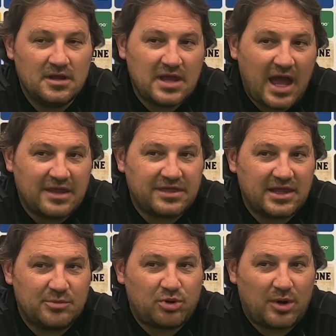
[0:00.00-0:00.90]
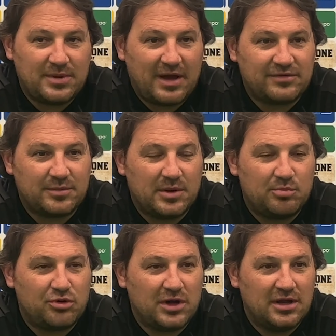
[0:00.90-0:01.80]
Yeah, I think you probably have to be
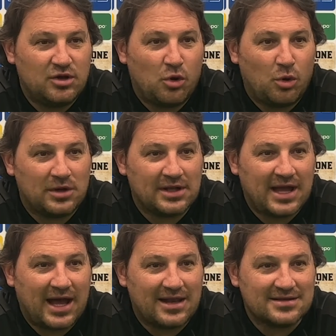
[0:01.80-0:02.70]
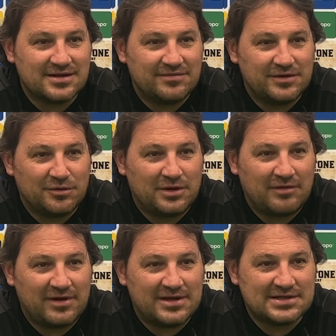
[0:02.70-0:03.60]
pretty cold and callous if you don't
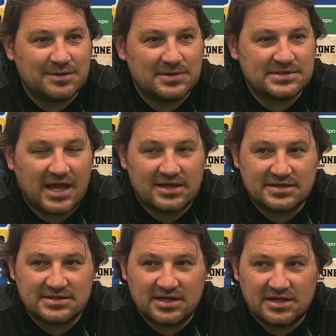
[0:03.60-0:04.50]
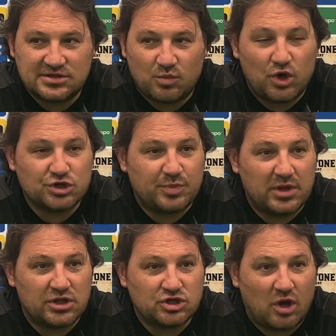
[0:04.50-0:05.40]
have any sleepless nights. It's the, it's the worst
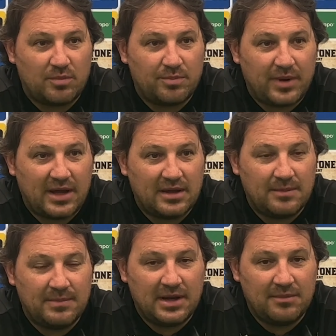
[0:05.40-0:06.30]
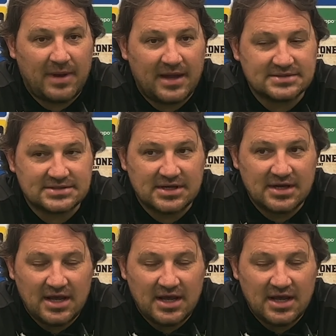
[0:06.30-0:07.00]
bit of the job by a million miles.